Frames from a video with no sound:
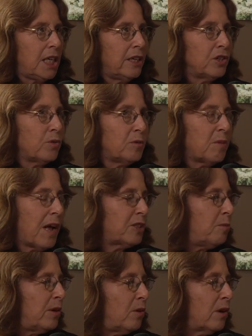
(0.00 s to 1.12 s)
And his
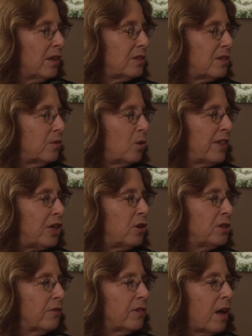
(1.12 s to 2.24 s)
response to me was, well, they
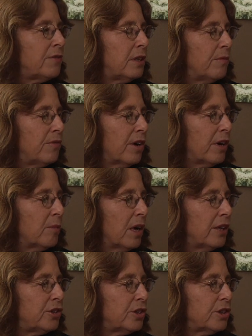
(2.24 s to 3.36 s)
couldn't have loved him very
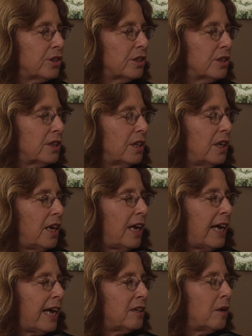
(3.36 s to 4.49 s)
much.
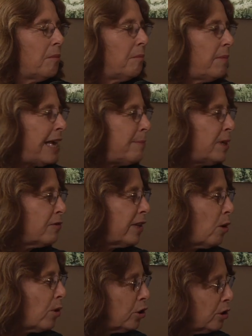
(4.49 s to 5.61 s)
And maybe if
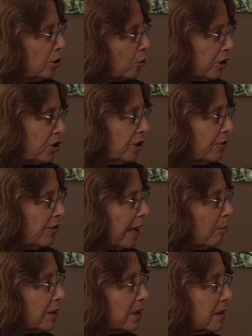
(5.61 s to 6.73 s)
they were a good Christian
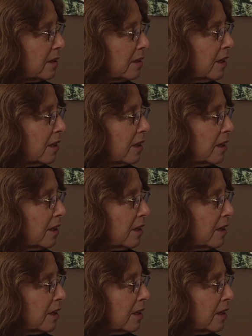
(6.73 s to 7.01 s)
family.